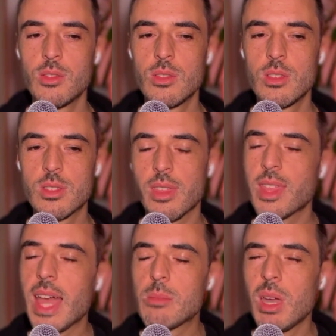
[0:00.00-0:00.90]
So I think
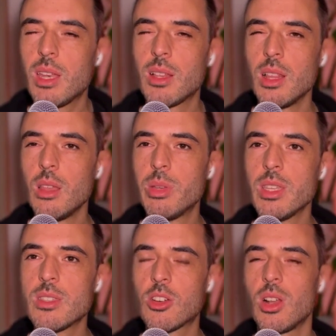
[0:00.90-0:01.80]
that made it a little bit
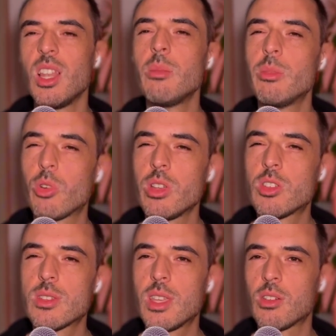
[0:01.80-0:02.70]
easier, or a little bit more
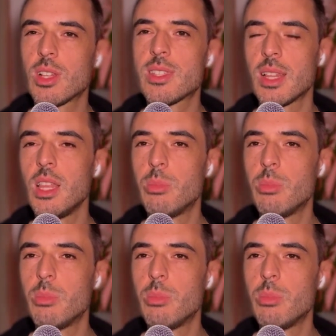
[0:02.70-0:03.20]
interesting, or at least a little bit